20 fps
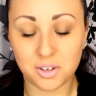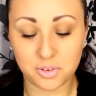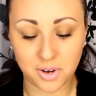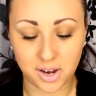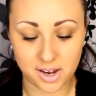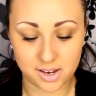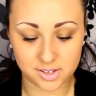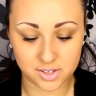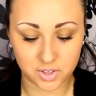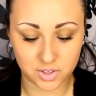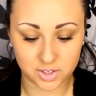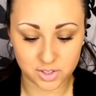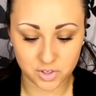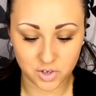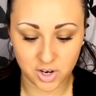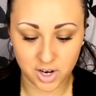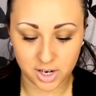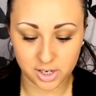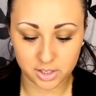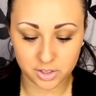okay, so let's
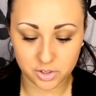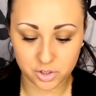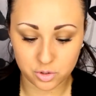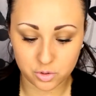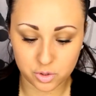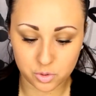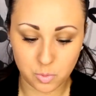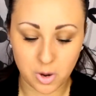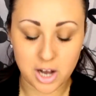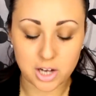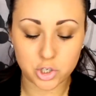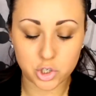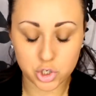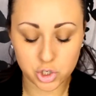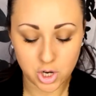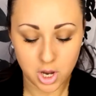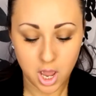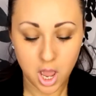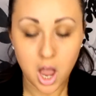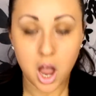go ahead and do
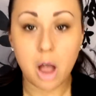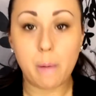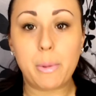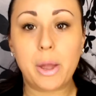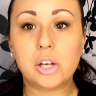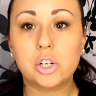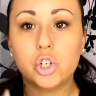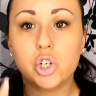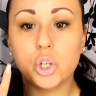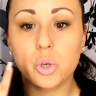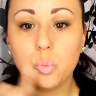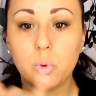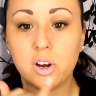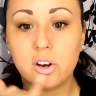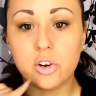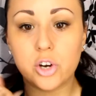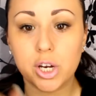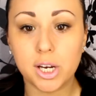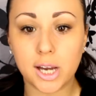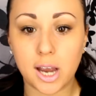swatch. I'm actually
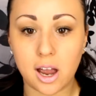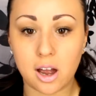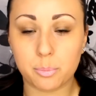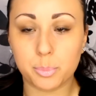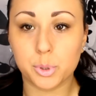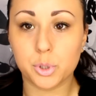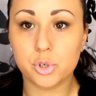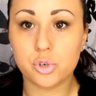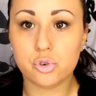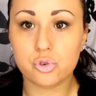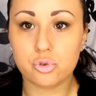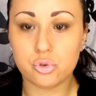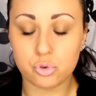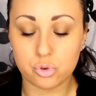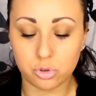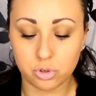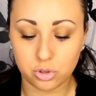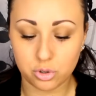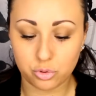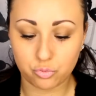wearing Apple
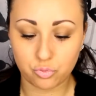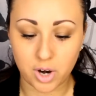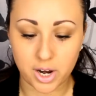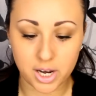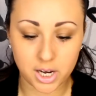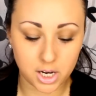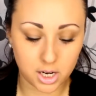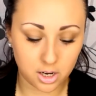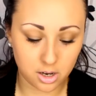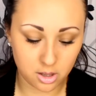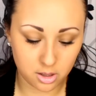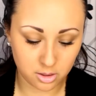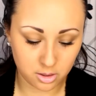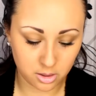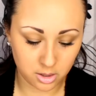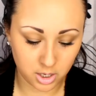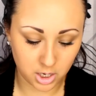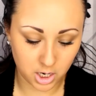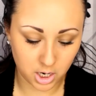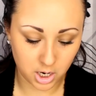Strudel right
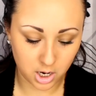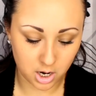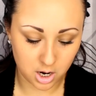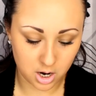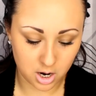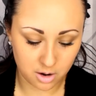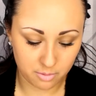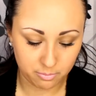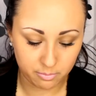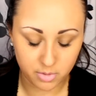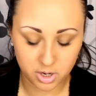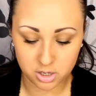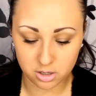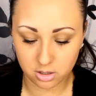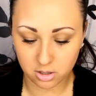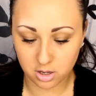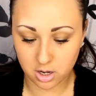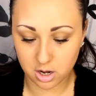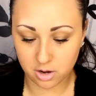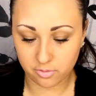in the uh,
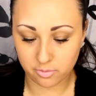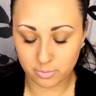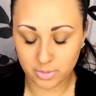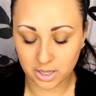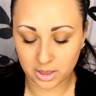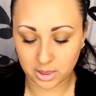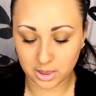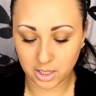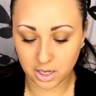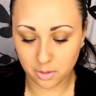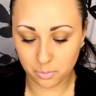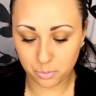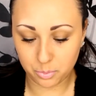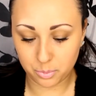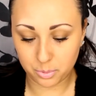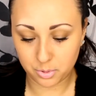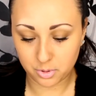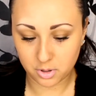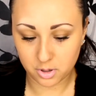middle of my lip.